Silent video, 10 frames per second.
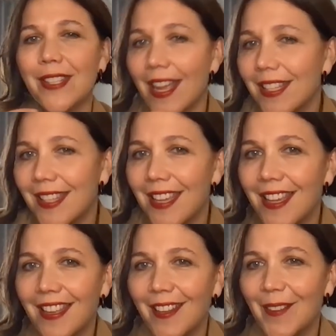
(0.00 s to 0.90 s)

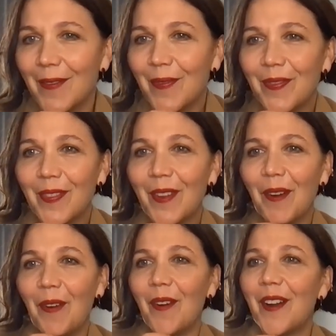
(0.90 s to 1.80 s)
sexy,
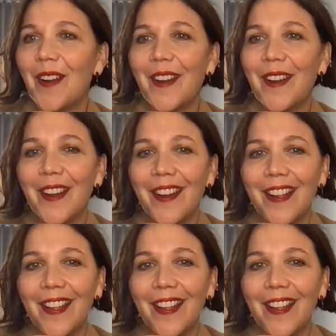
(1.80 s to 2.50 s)
or